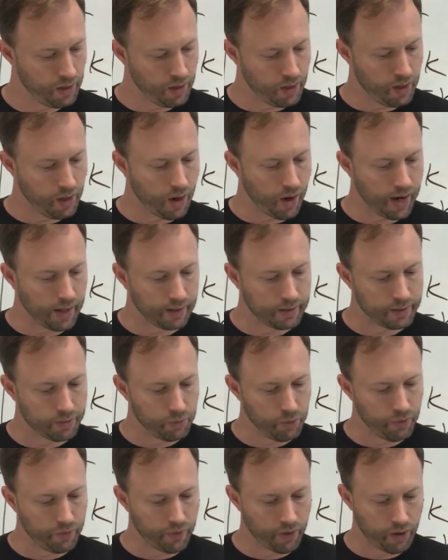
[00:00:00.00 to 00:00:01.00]
All right, let's
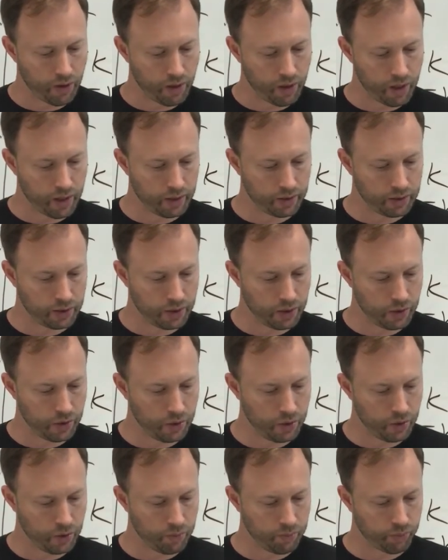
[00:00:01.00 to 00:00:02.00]
move on
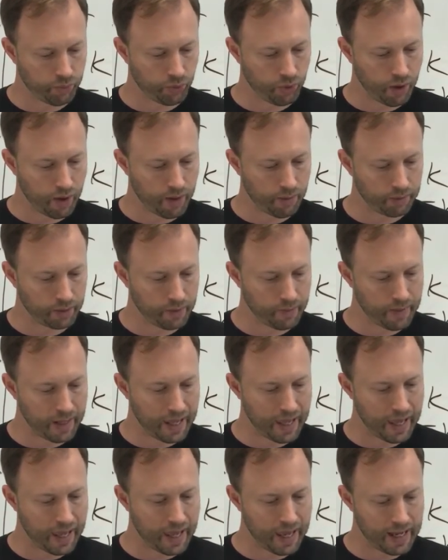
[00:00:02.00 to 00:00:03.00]
to problem
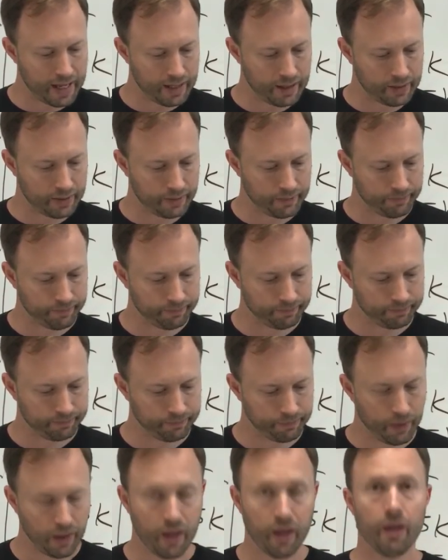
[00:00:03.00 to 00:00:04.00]
8.
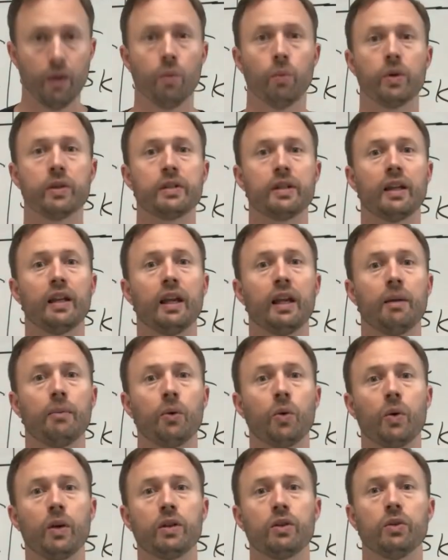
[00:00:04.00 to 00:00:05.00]
Once again, I'm
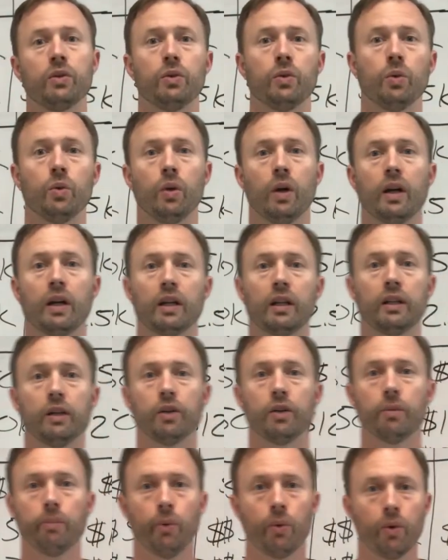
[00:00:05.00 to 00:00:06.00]
going to clear the
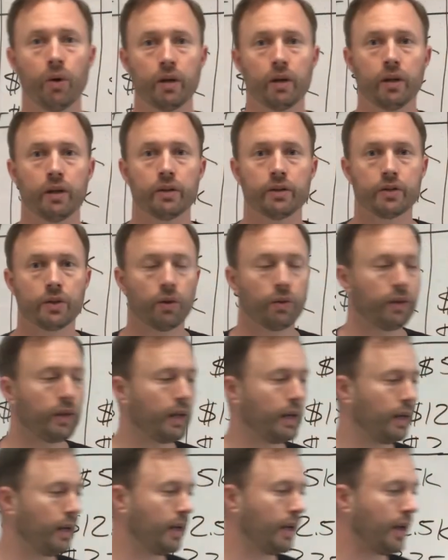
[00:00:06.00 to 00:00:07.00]
board so
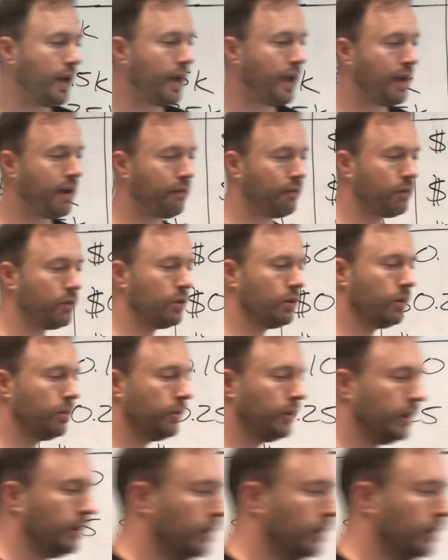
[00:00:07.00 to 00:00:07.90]
that I have room.